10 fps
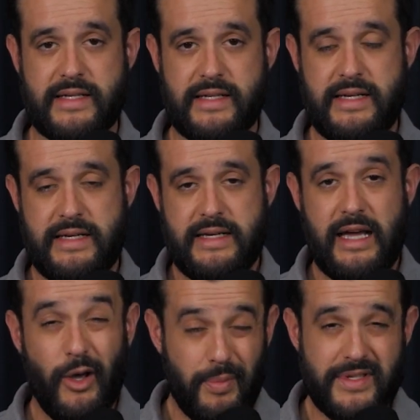to
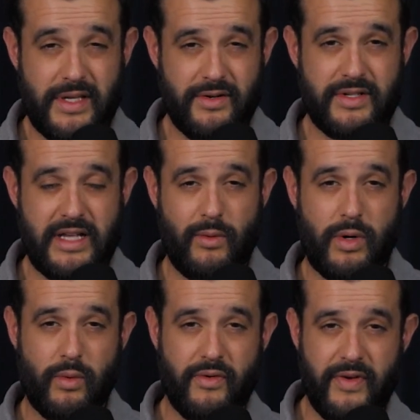help us understand
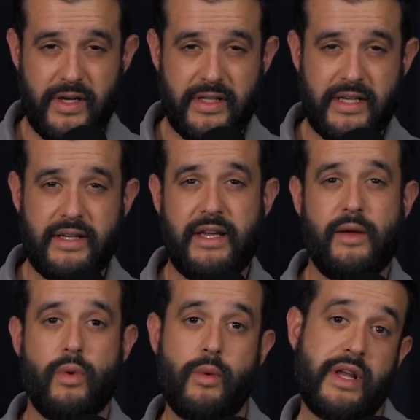where we're failing
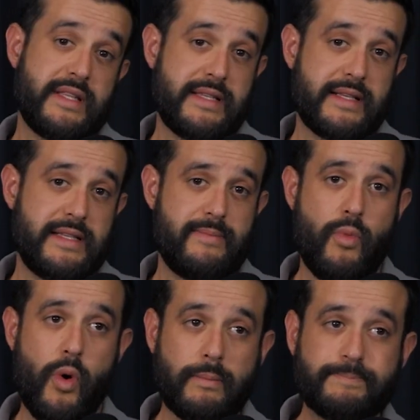and where we can succeed
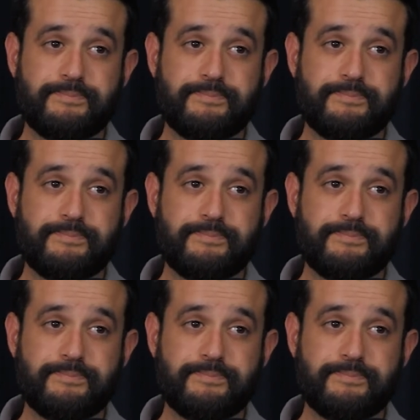more.